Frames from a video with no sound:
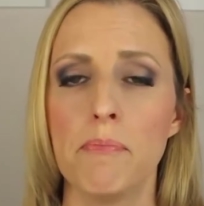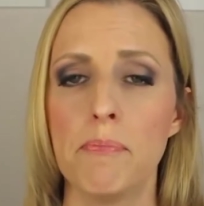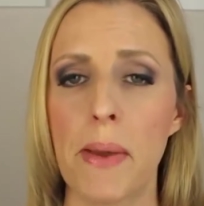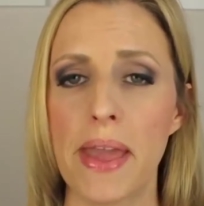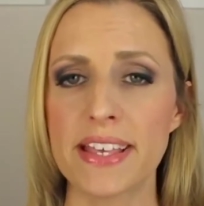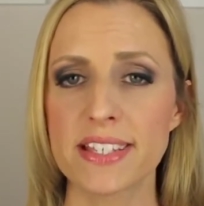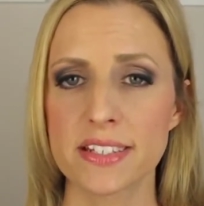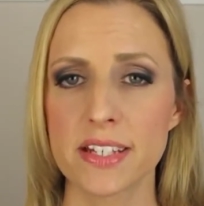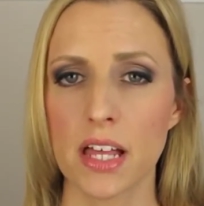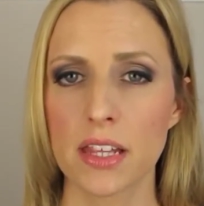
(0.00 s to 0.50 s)

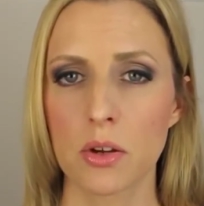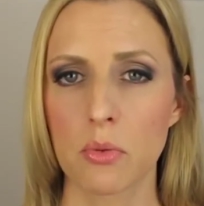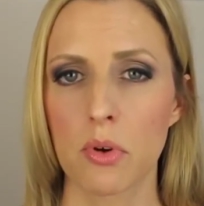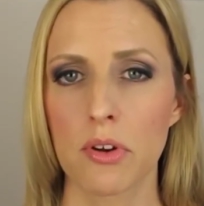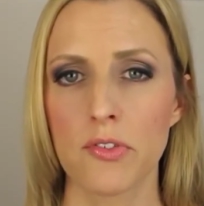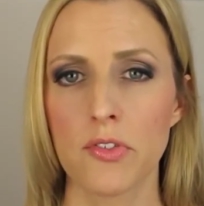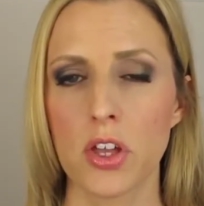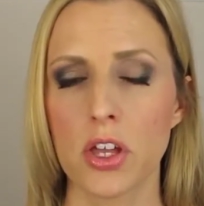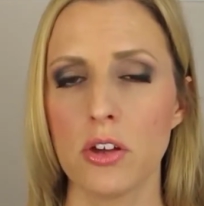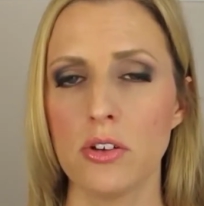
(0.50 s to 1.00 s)
Based on the
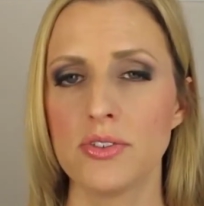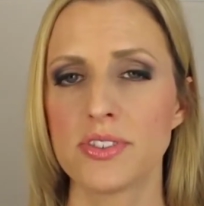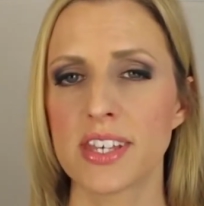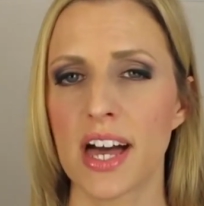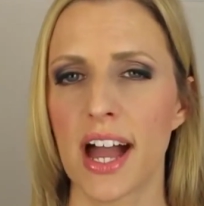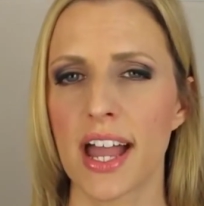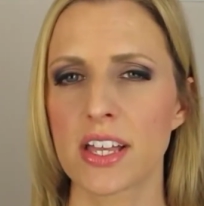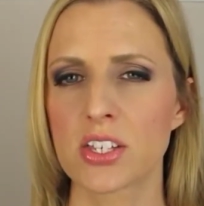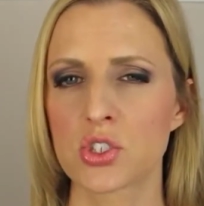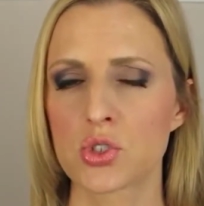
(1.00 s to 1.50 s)
reviews,
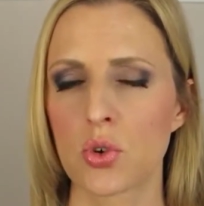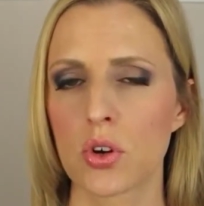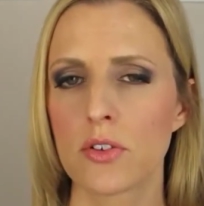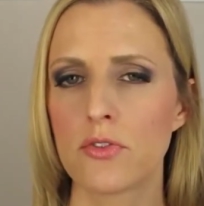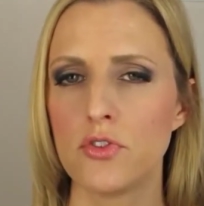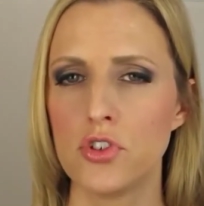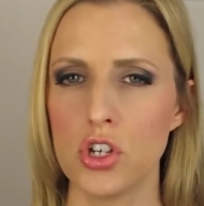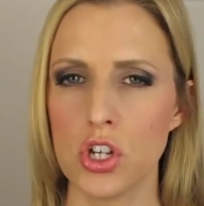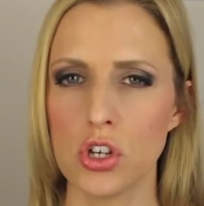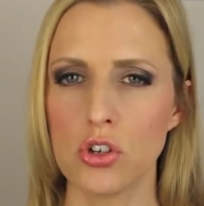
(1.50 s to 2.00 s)
I sort
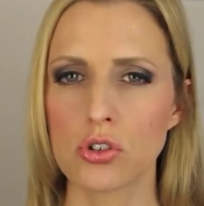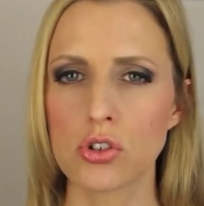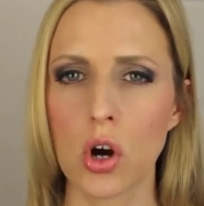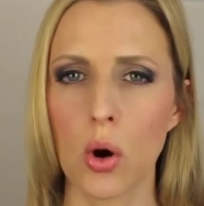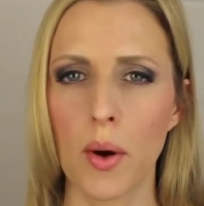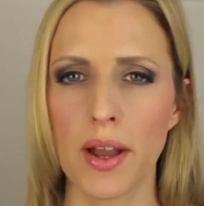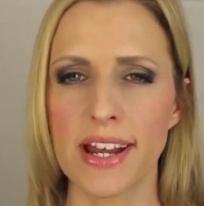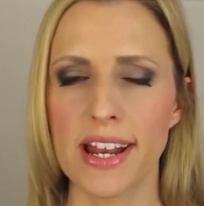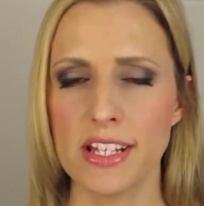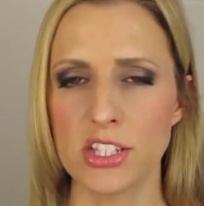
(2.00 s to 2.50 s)
of knew
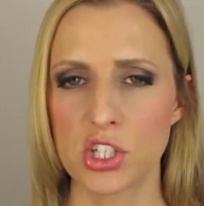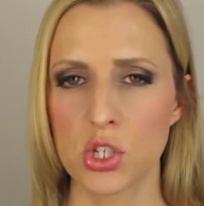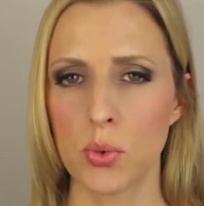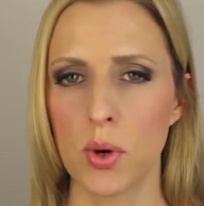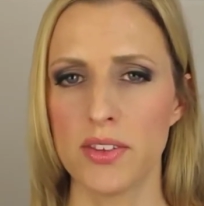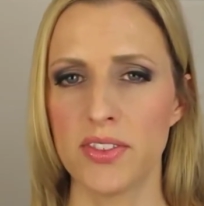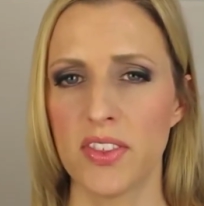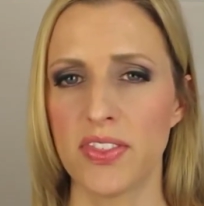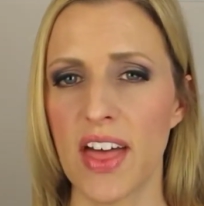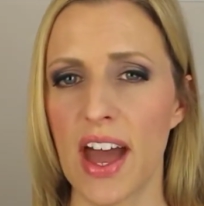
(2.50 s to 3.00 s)
going into
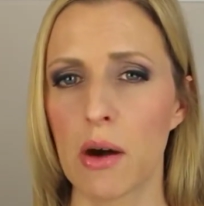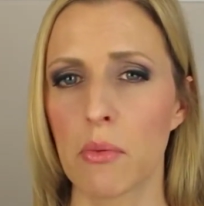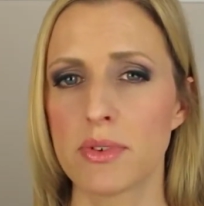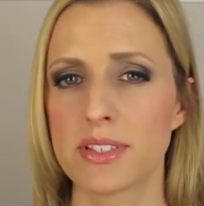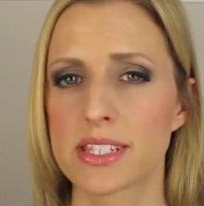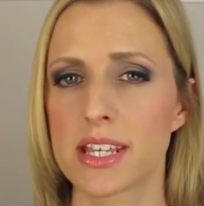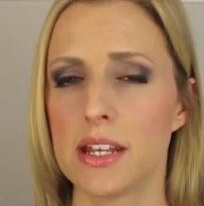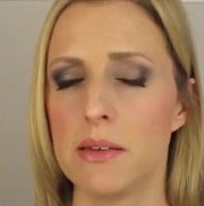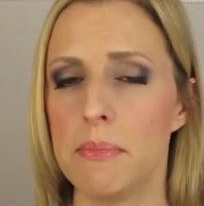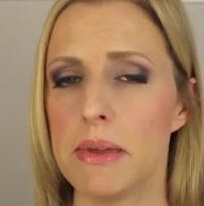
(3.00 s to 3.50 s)
it that that
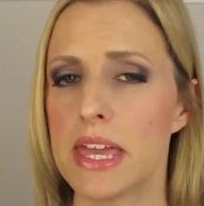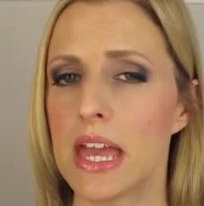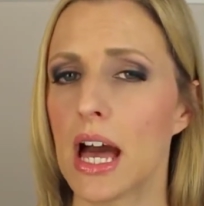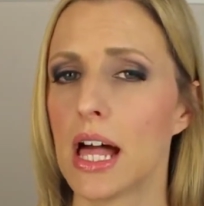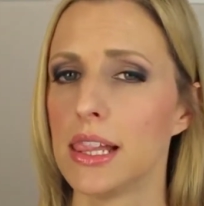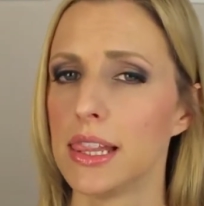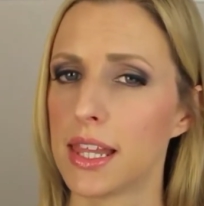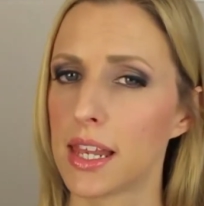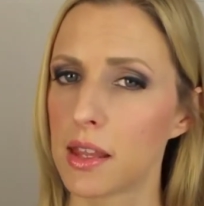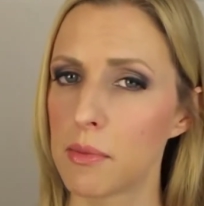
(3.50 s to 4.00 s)
was going to be
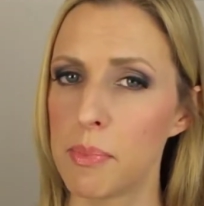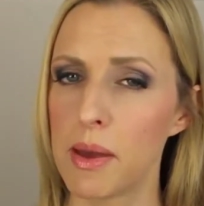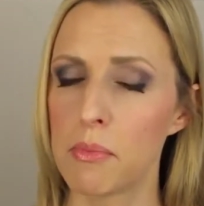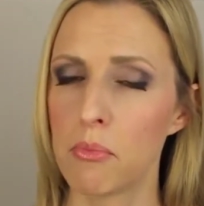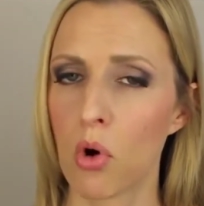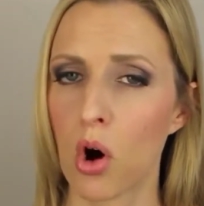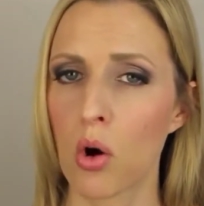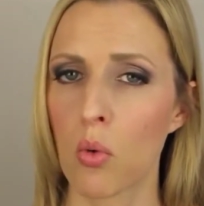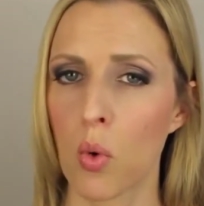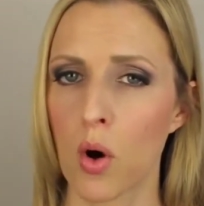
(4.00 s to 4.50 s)
a little bit
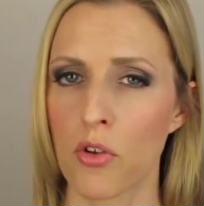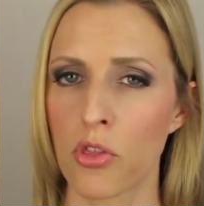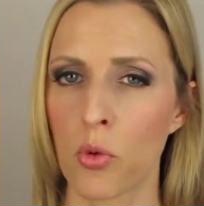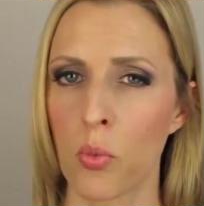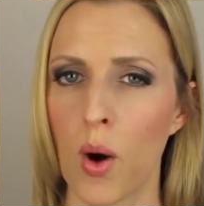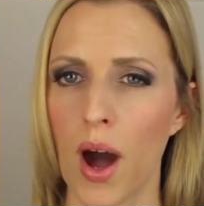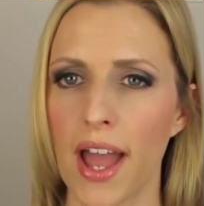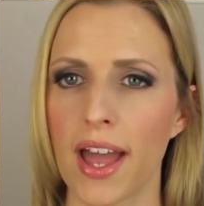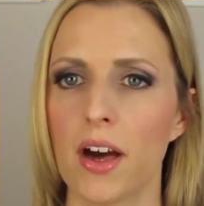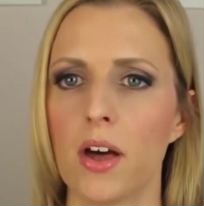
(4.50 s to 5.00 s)
more
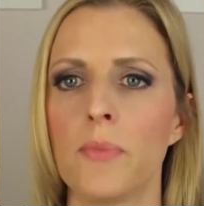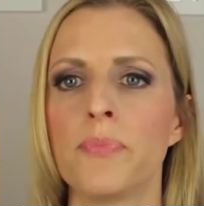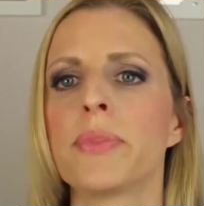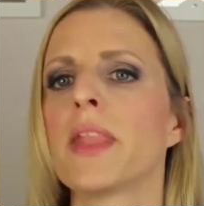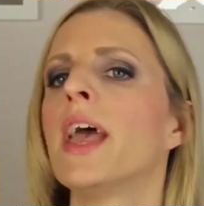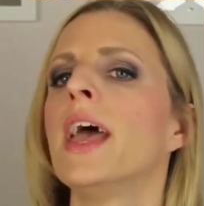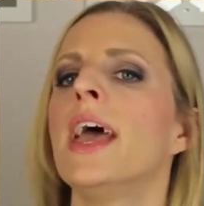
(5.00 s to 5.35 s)
worthwhile.